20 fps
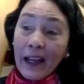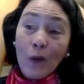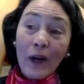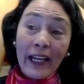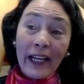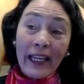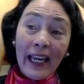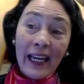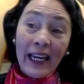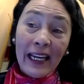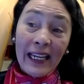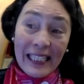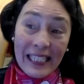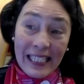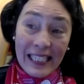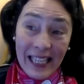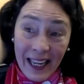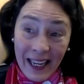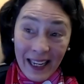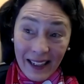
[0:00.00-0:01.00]
I can
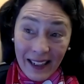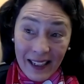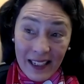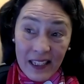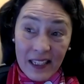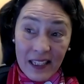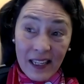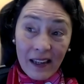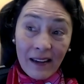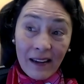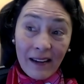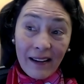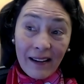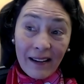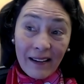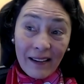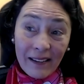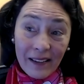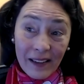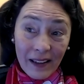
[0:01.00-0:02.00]
say is uh,
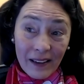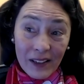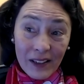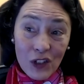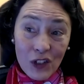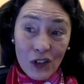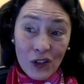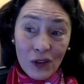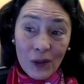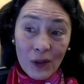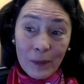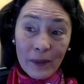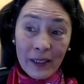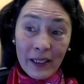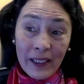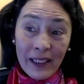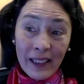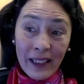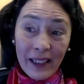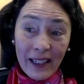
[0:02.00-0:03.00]

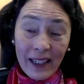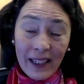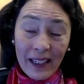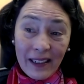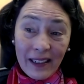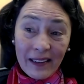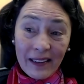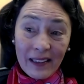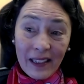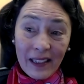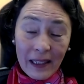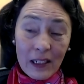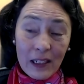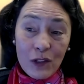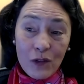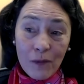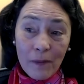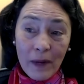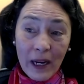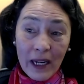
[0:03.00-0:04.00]
Germany, and at least
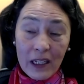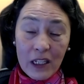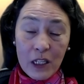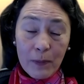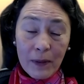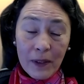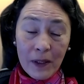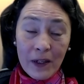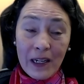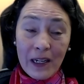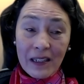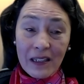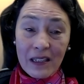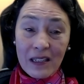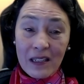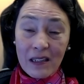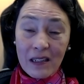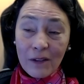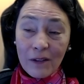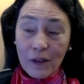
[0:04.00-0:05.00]
from my experience
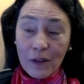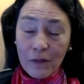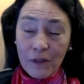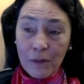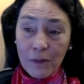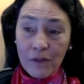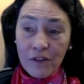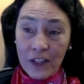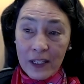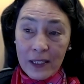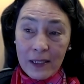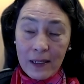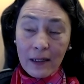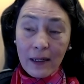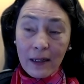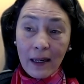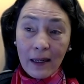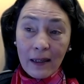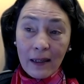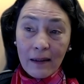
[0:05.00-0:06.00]
of
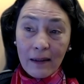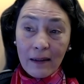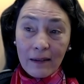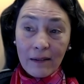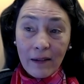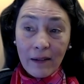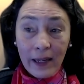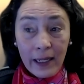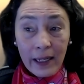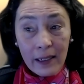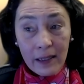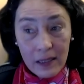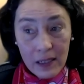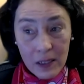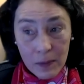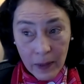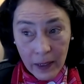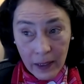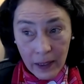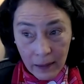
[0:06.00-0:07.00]
visiting, granted it's
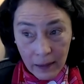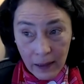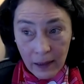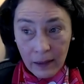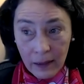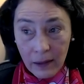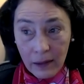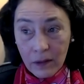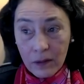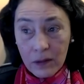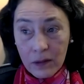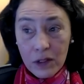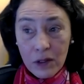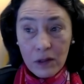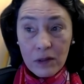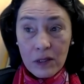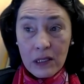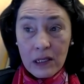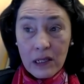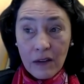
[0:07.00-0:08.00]
been a year or so
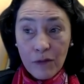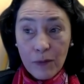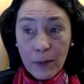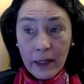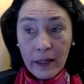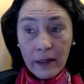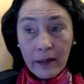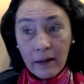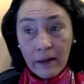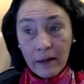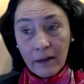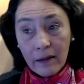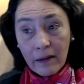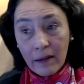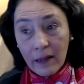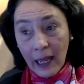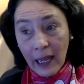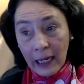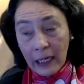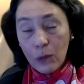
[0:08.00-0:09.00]
since I've been
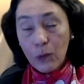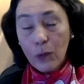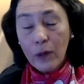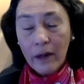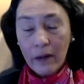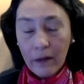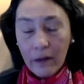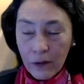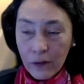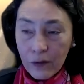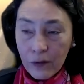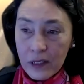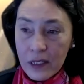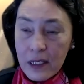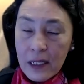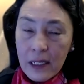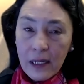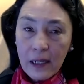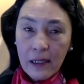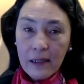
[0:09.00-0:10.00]
anywhere
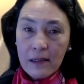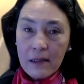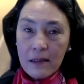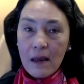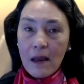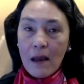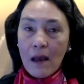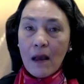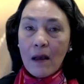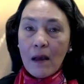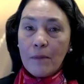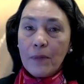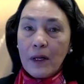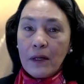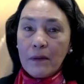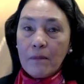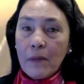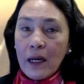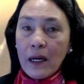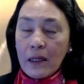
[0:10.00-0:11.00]
overseas,
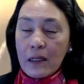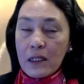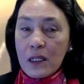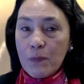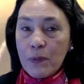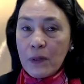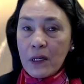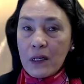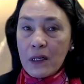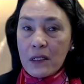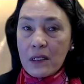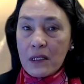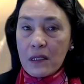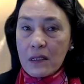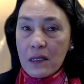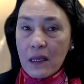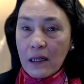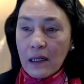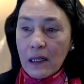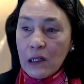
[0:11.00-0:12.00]
but my experience is
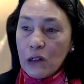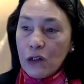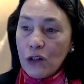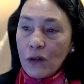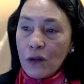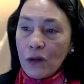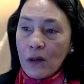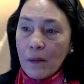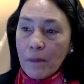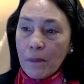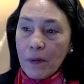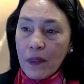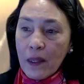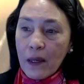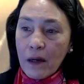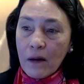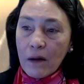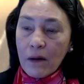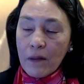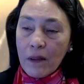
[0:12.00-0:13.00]
that in Europe,
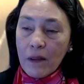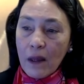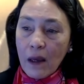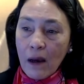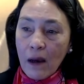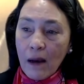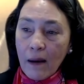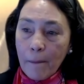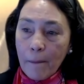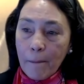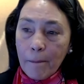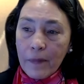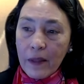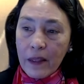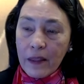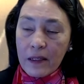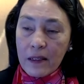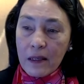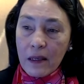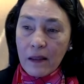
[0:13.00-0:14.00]
there um,
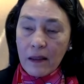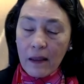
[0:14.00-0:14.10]
the